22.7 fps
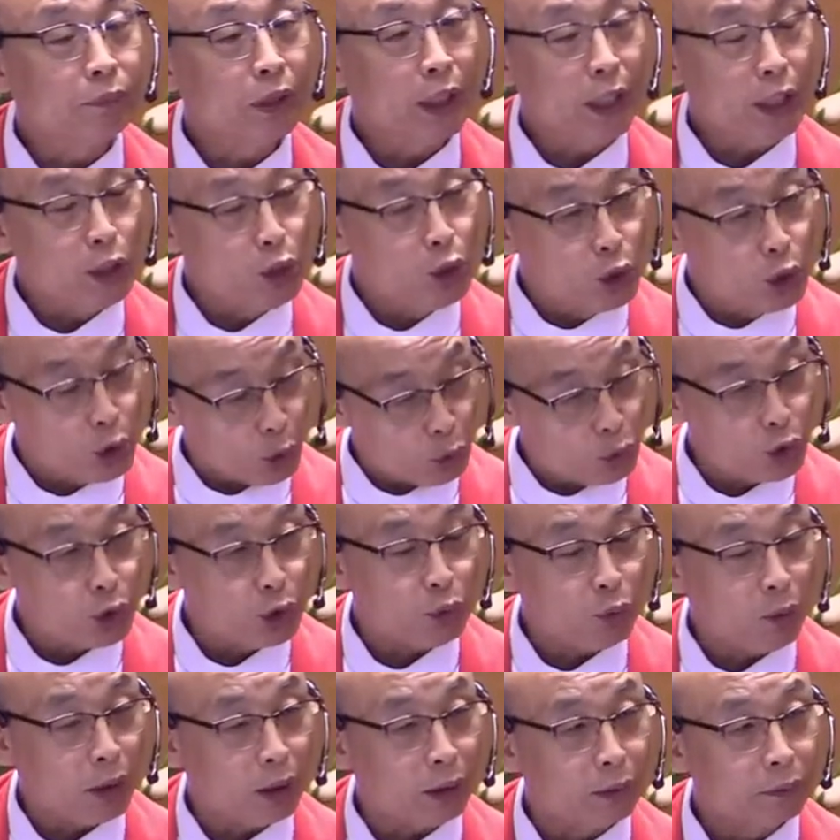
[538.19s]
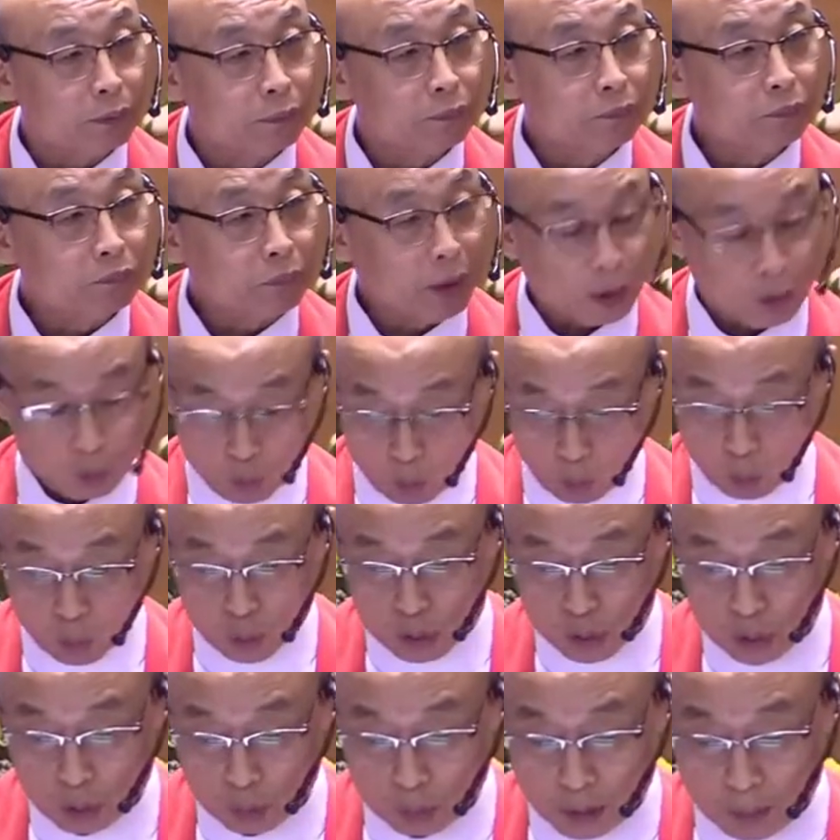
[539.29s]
and Joshua, but also